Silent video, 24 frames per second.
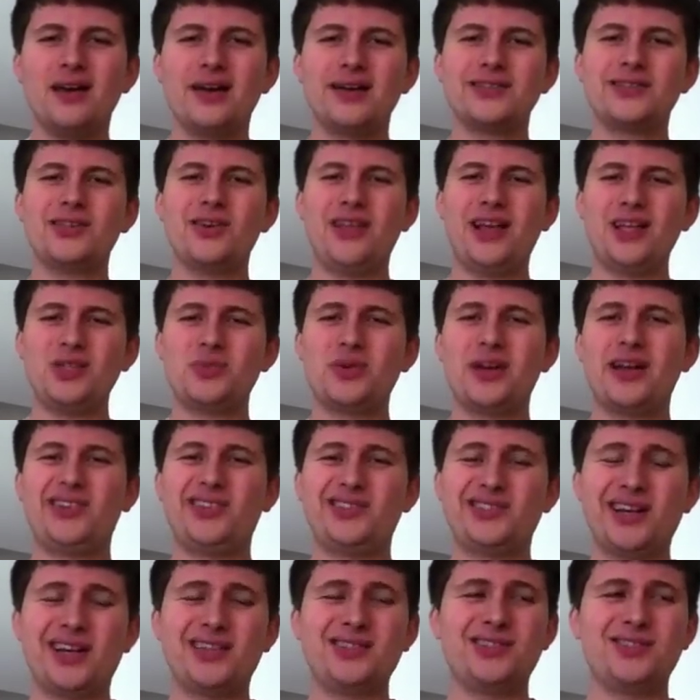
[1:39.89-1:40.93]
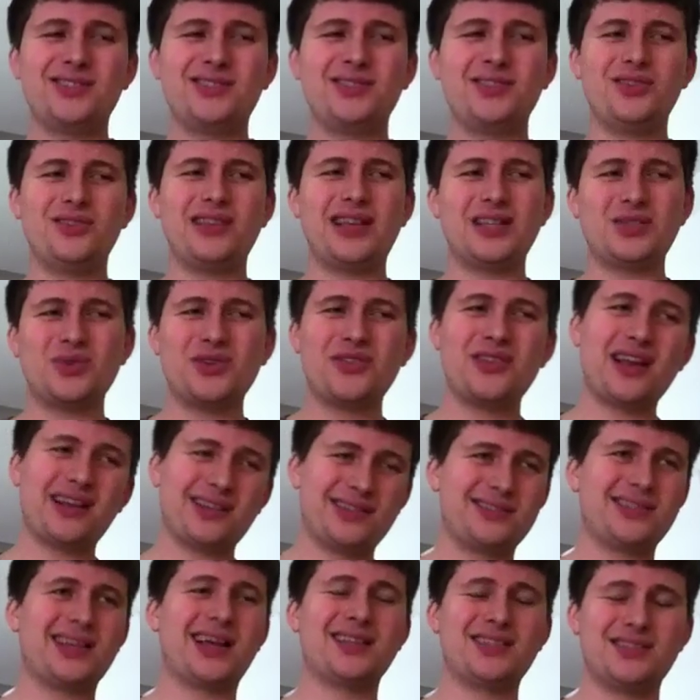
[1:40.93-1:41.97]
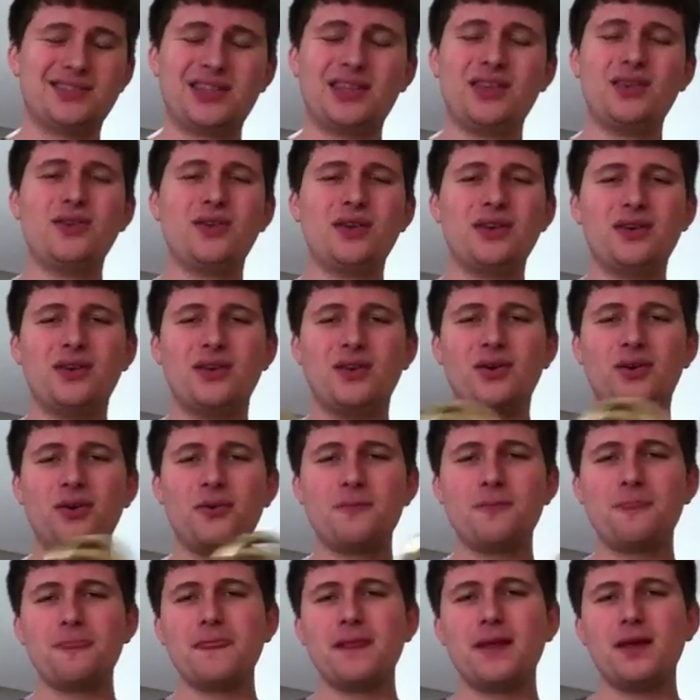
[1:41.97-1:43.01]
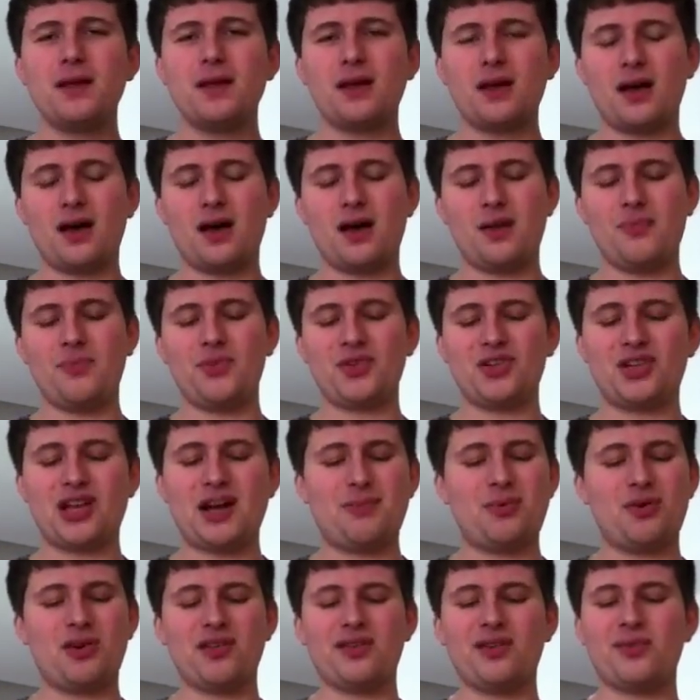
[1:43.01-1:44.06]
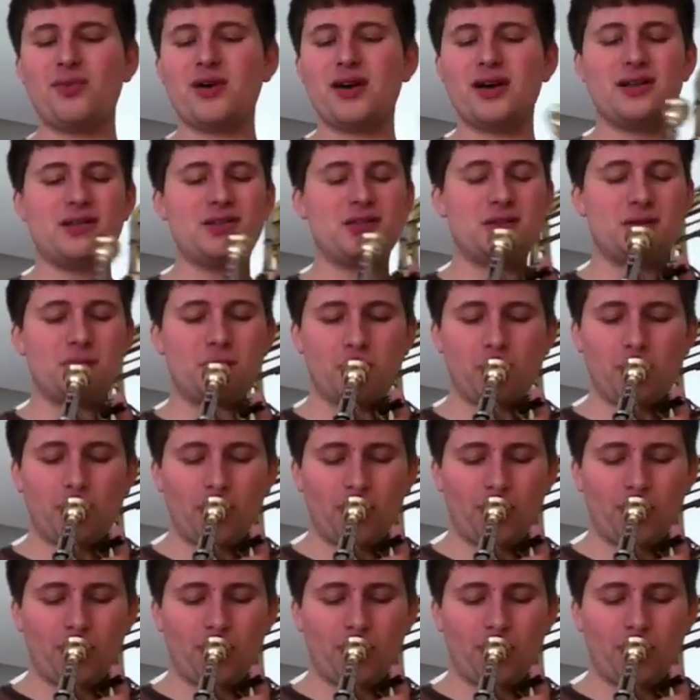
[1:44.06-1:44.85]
So that's one exercises. That's one of the exercises that you can do. There's a couple other ones.